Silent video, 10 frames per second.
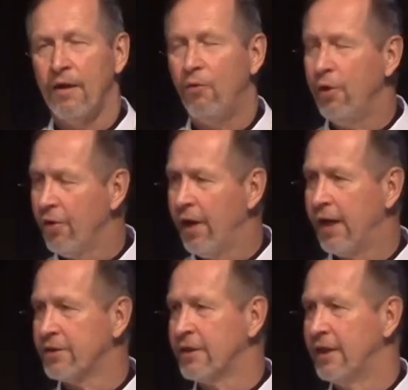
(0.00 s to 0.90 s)
we are
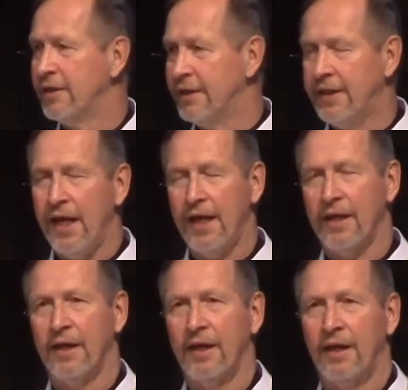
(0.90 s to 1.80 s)
asked to take
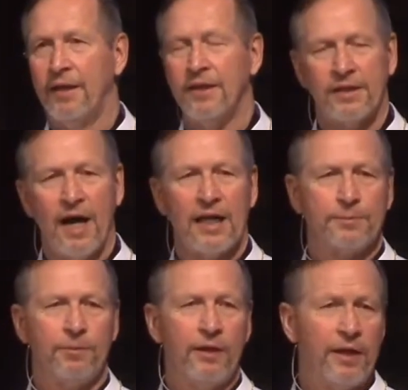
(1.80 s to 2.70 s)
this
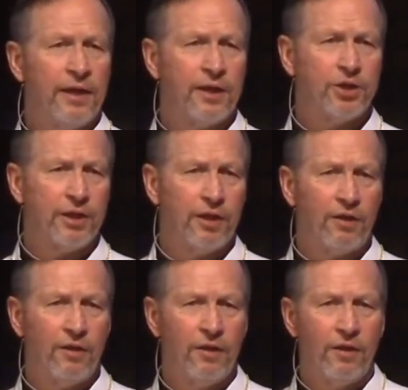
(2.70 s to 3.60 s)
gospel in a
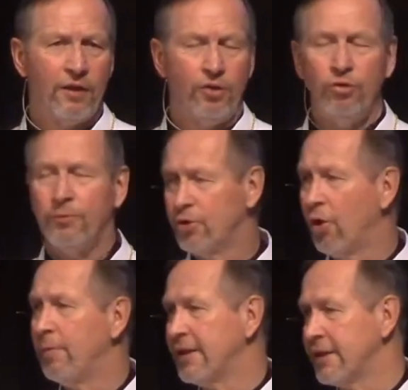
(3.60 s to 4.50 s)
nutshell, to
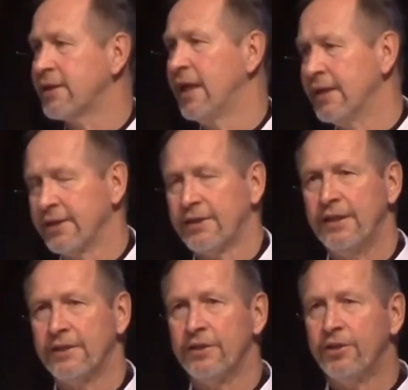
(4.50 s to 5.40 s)
absorb it this Lenten
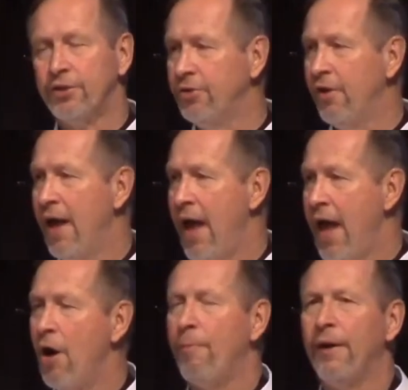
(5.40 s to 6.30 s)
season, to
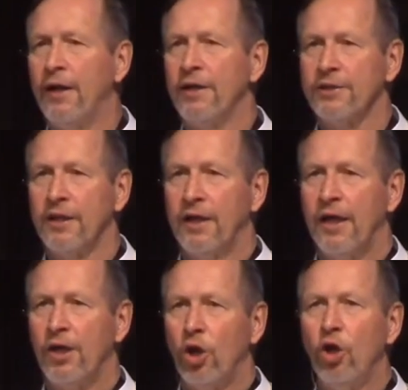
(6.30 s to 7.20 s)
help us
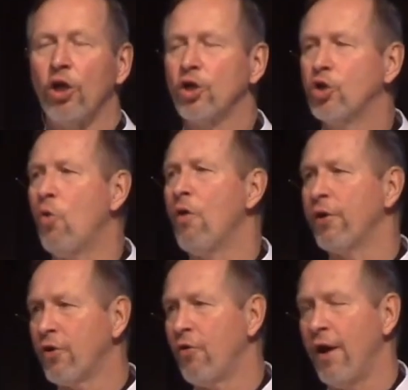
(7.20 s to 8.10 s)
look
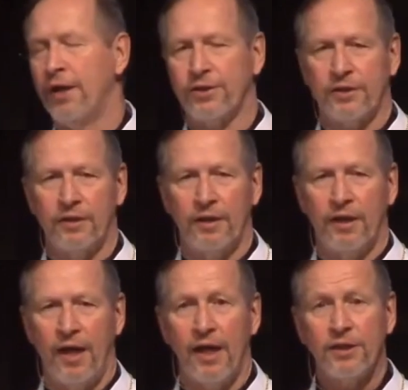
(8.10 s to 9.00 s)
toward Christ
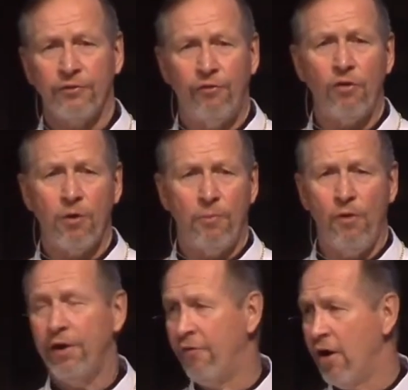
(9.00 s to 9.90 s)
as the focal
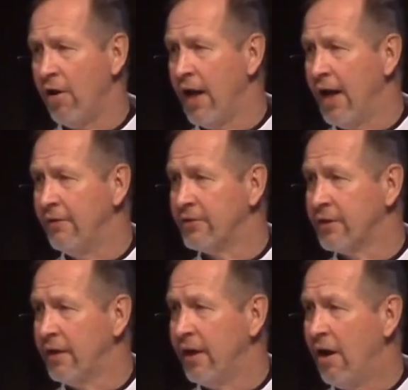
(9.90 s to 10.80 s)
point of our lives,
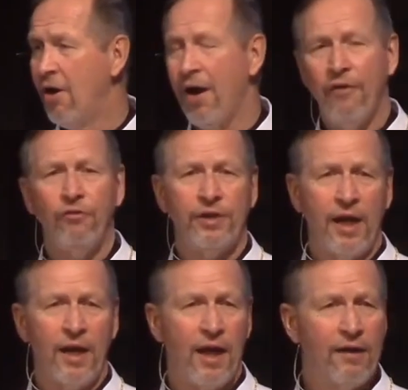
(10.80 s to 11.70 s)
our
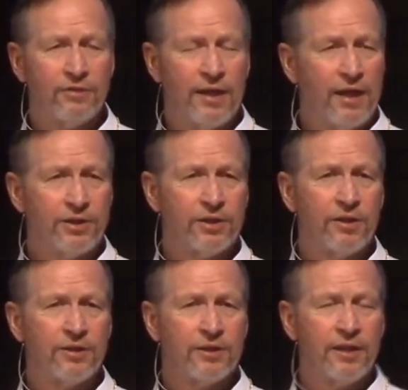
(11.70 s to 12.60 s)
everyday lives, not just
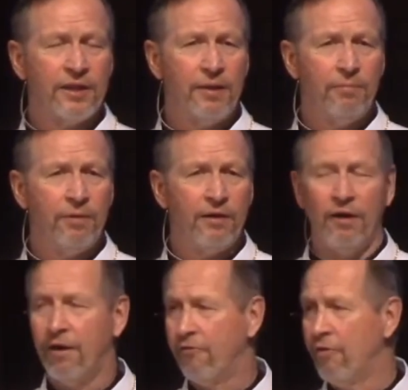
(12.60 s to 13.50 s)
on Sunday, but
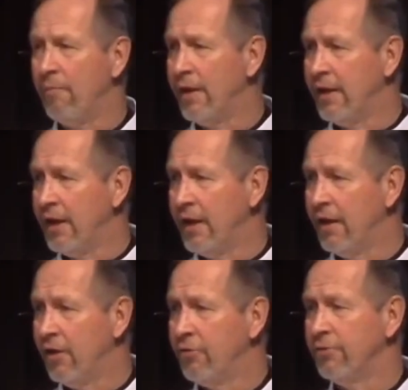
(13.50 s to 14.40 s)
from Monday
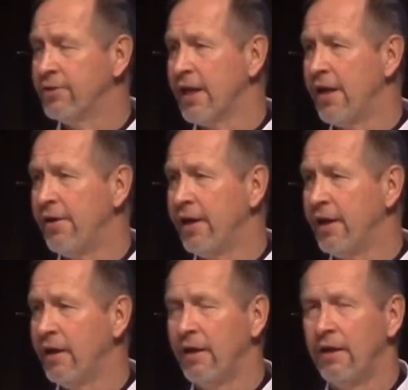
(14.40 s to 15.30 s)
through Saturday,